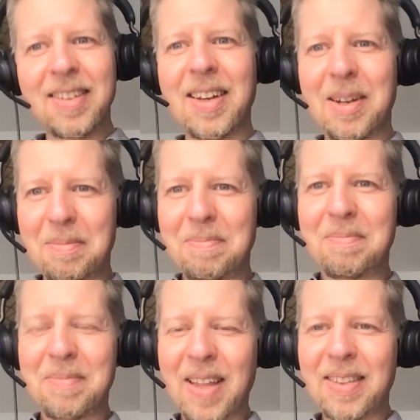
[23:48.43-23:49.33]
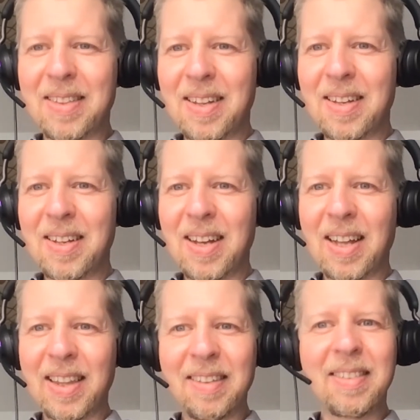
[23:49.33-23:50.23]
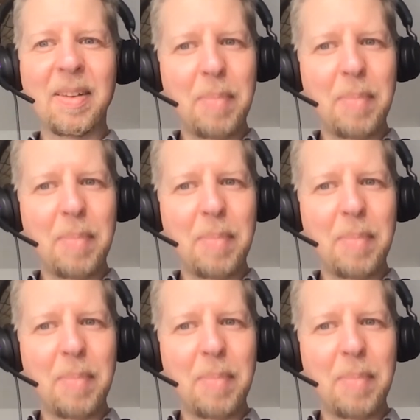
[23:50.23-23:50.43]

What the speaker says: at least the